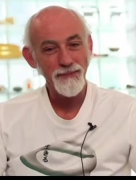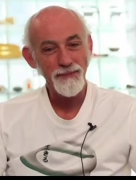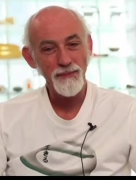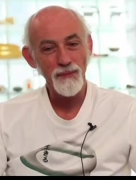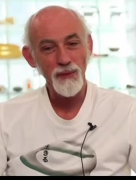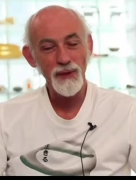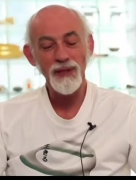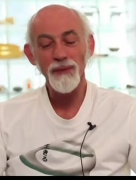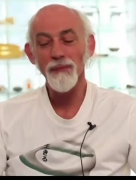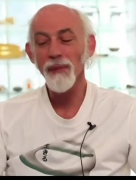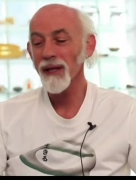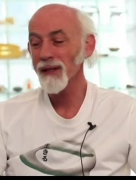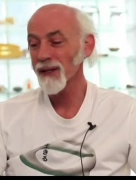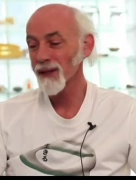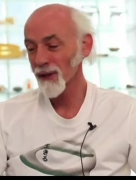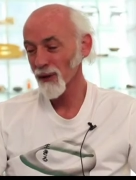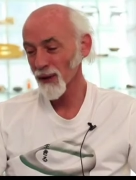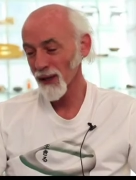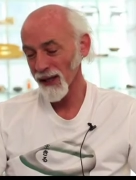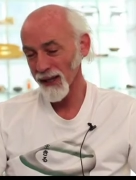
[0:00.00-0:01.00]
We're
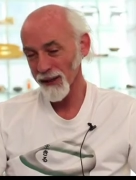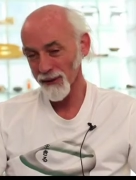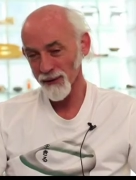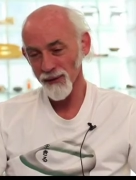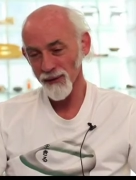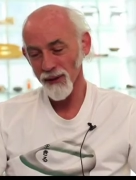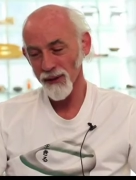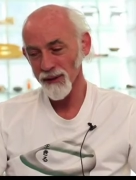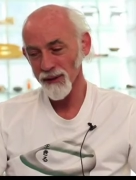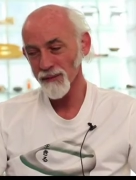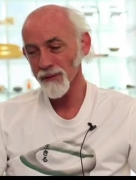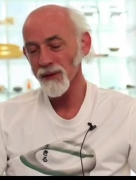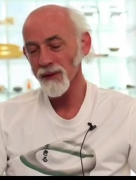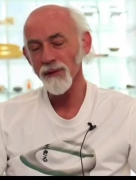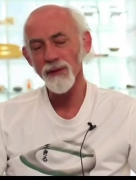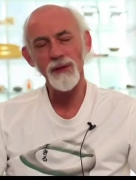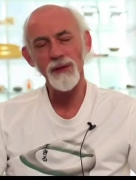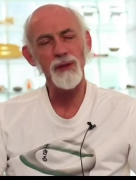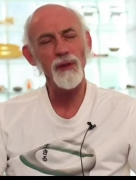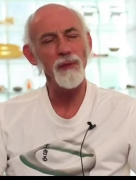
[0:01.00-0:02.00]
dependent on electronics. We
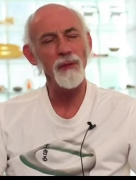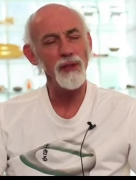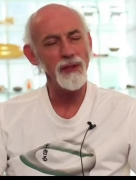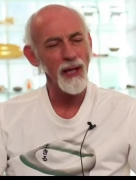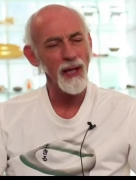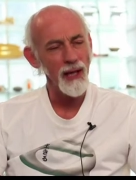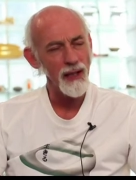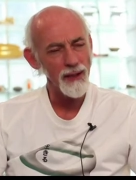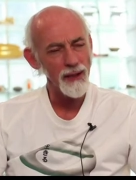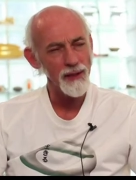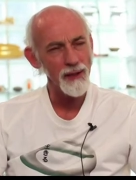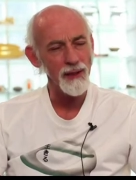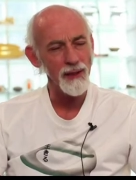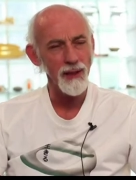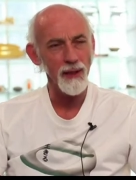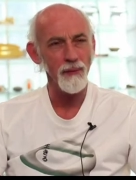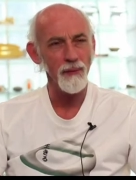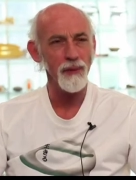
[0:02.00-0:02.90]
use so much energy now.